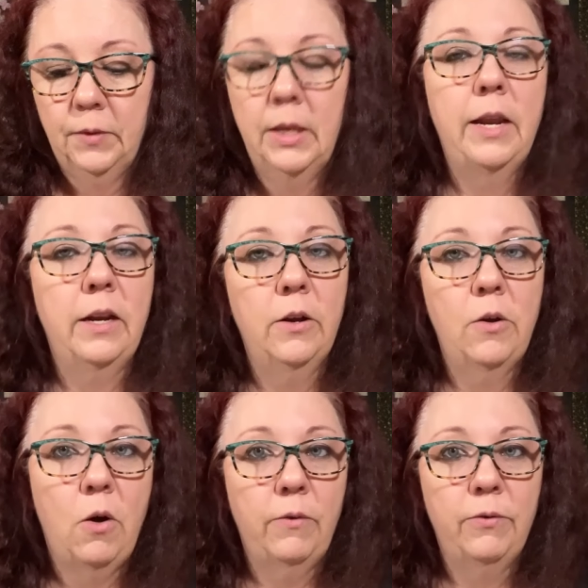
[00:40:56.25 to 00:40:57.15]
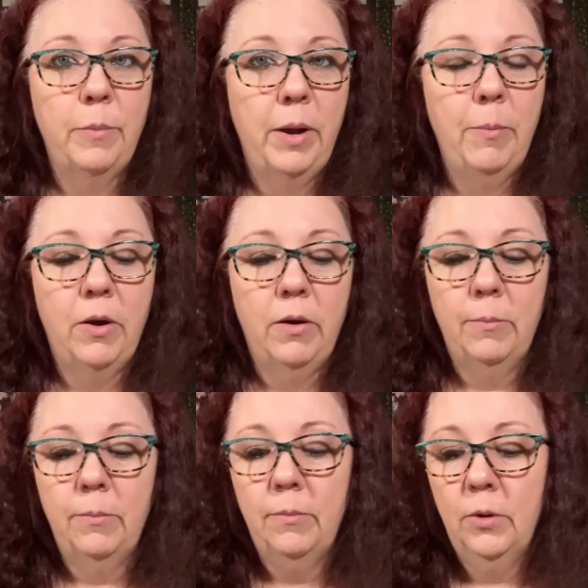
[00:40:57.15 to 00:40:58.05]
getting a call from my
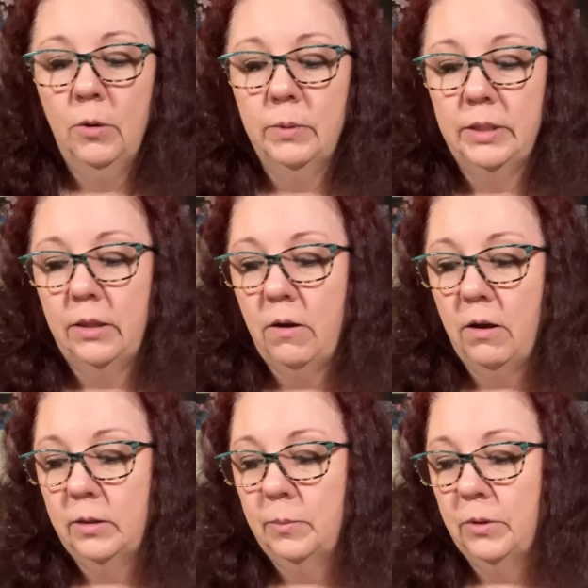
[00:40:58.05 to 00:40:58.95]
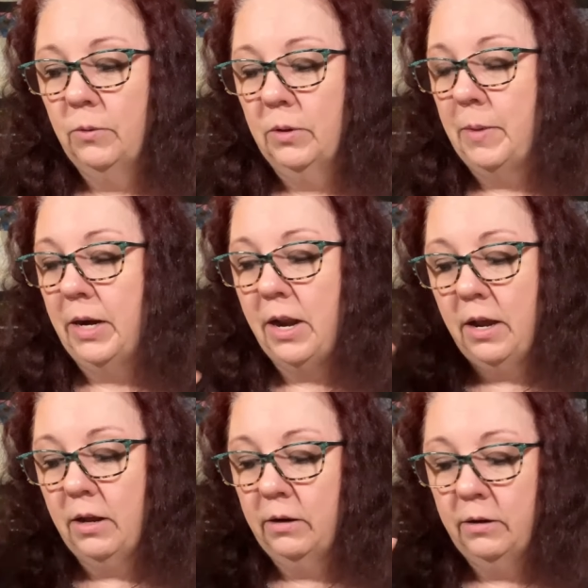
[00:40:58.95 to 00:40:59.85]
mom who was at the hospital with my
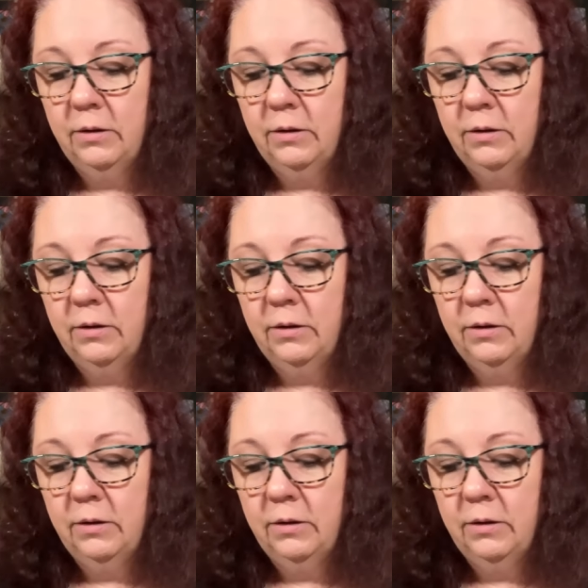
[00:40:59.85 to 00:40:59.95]
dad.